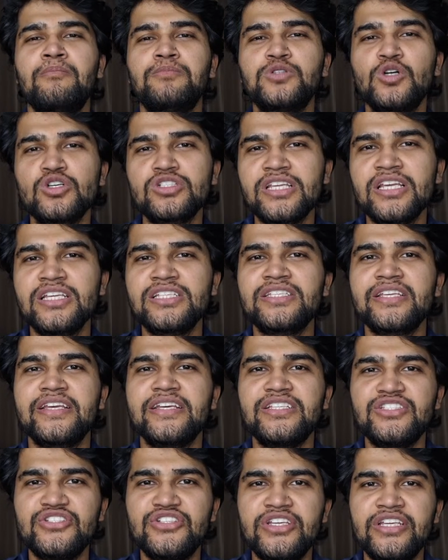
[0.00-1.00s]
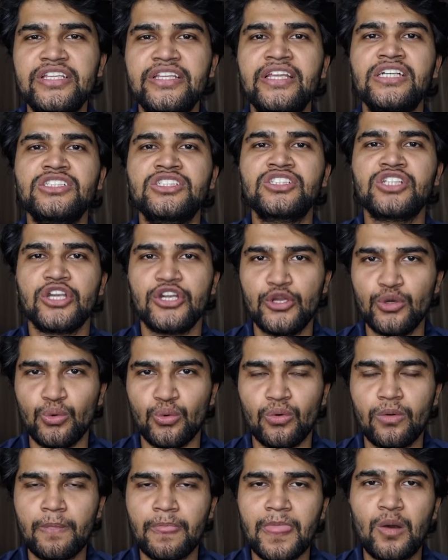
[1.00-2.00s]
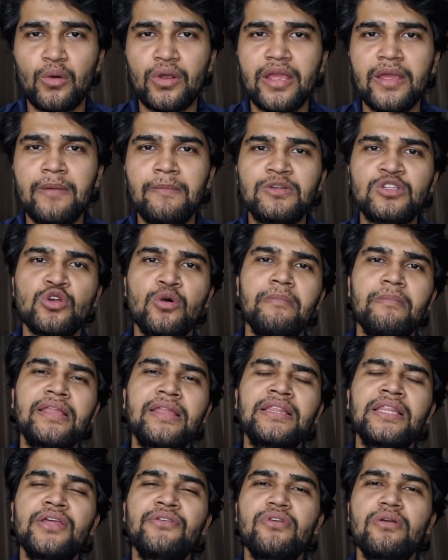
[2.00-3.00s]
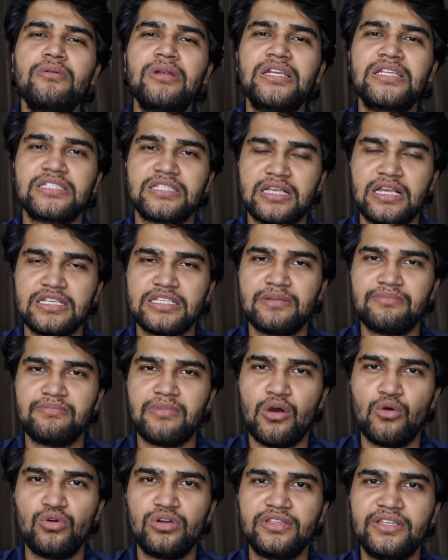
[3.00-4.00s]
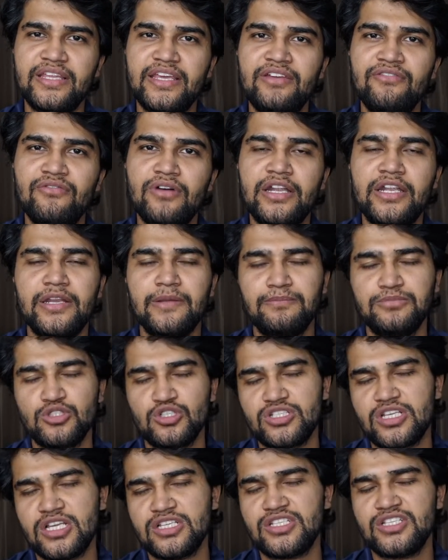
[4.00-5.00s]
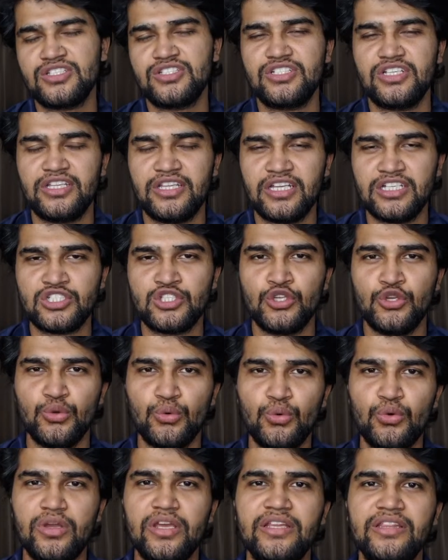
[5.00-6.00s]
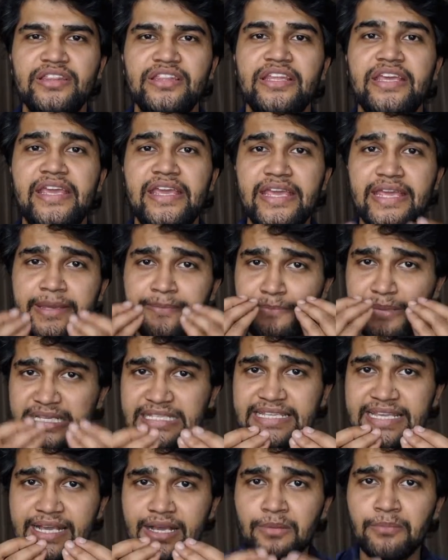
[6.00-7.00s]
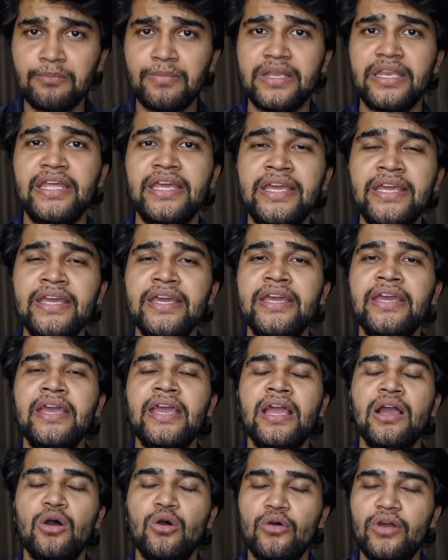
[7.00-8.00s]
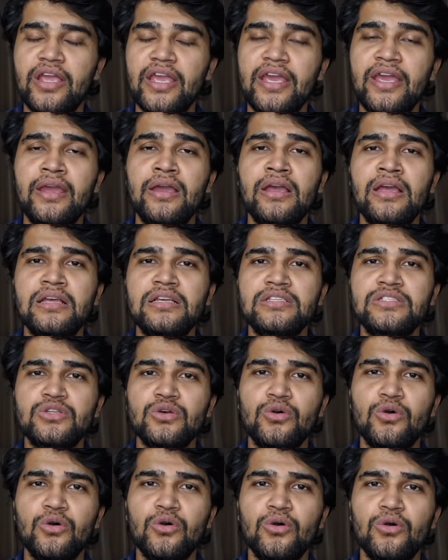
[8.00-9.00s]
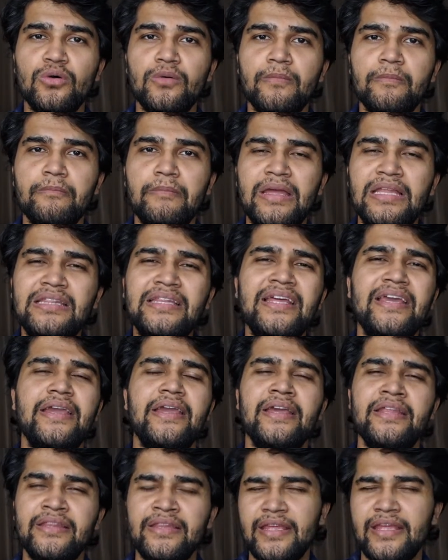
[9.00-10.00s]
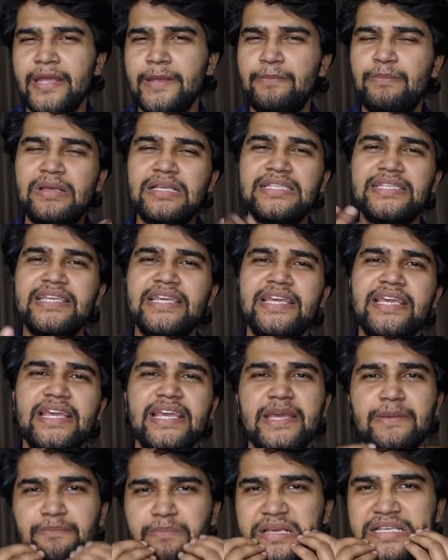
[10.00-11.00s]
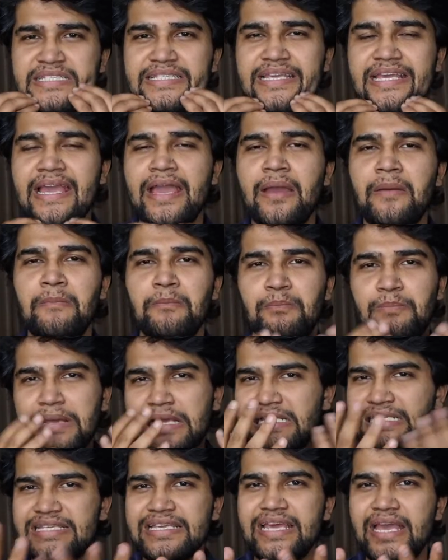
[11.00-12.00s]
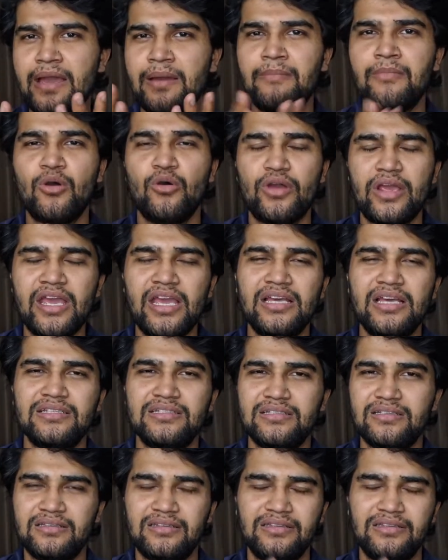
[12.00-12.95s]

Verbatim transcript: process engineers do. Okay, so mainly we will discuss about the what process engineers do in the EPC company. Okay, so mainly in EPC, EPCM, PCM, okay,